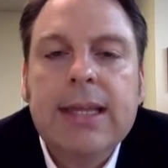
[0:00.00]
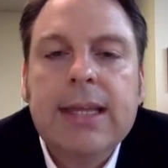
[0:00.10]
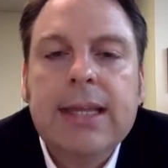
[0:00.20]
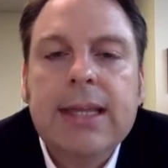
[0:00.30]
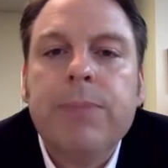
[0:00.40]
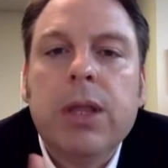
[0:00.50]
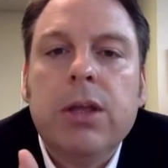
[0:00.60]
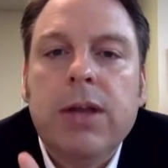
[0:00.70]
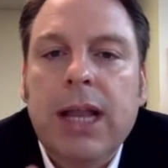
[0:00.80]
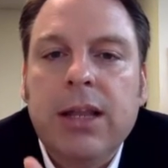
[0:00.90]
So
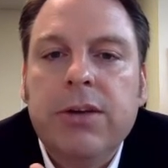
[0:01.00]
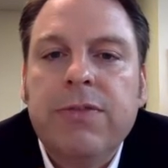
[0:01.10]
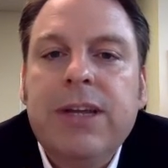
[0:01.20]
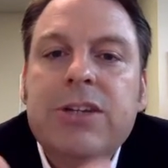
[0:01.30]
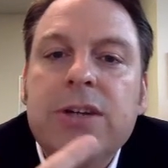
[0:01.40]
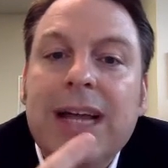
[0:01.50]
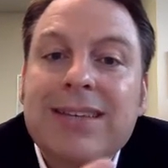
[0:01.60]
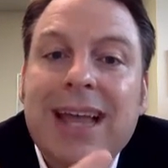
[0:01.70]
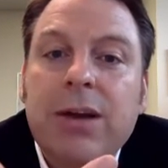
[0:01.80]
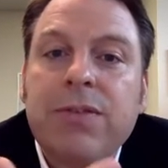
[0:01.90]
you got lender fees, you
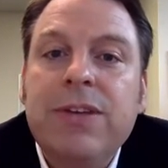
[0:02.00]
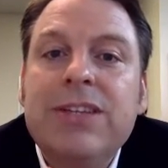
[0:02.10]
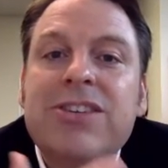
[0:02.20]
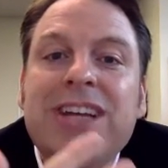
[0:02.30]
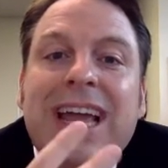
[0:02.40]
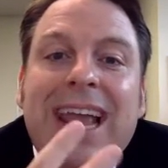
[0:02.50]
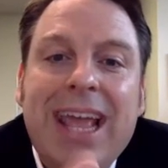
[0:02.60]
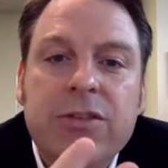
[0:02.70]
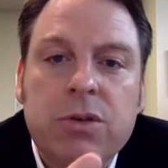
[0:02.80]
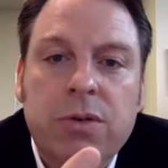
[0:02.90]
got title fees, and you got
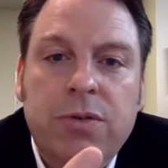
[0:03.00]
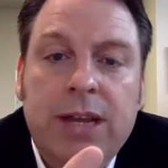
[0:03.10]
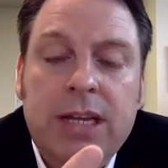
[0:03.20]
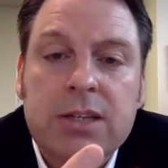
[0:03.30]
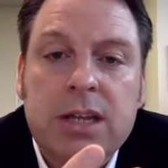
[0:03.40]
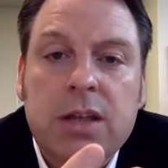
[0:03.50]
escrow fees.